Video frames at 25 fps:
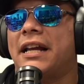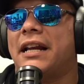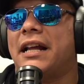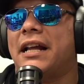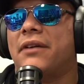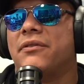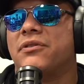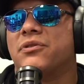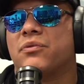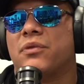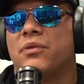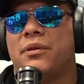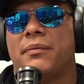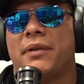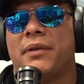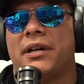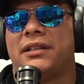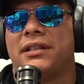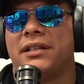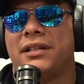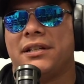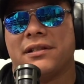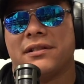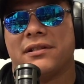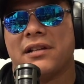that was one of my
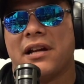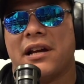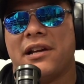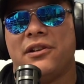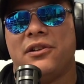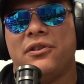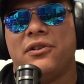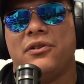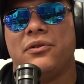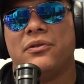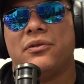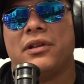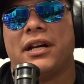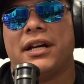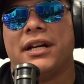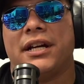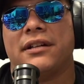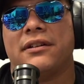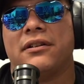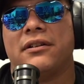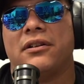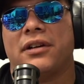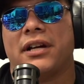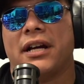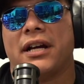things. I knew like,
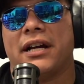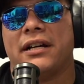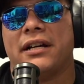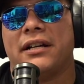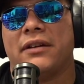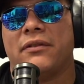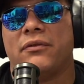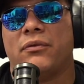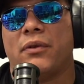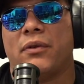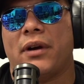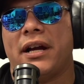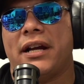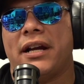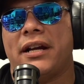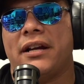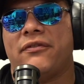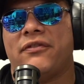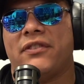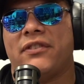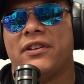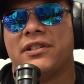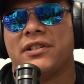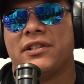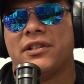okay, Ray,
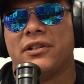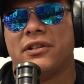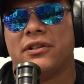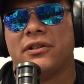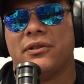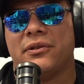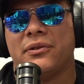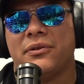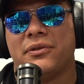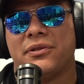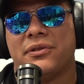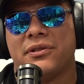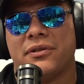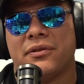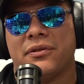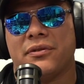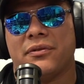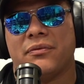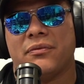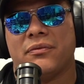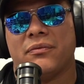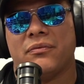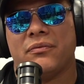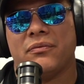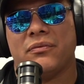if he's gonna lose
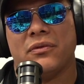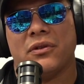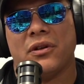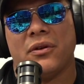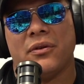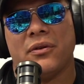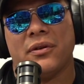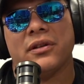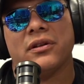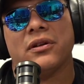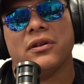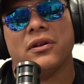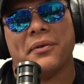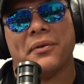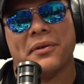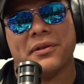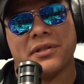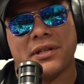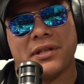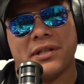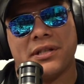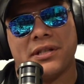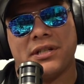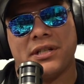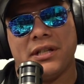to Logan, Logan's
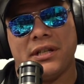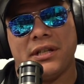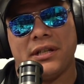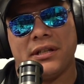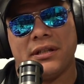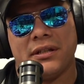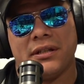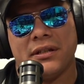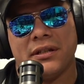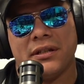gonna cheat.